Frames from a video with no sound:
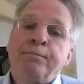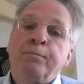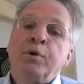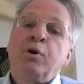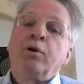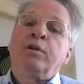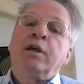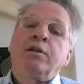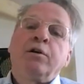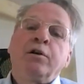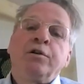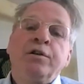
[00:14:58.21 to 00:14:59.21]
Beyond
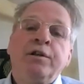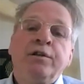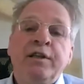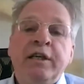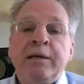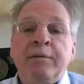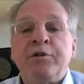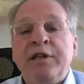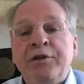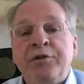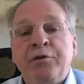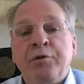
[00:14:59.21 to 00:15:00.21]
technology, teams
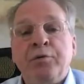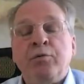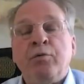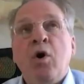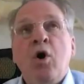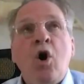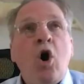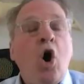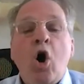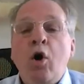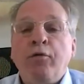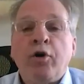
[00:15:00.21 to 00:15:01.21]
need to
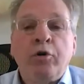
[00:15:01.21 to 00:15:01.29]
over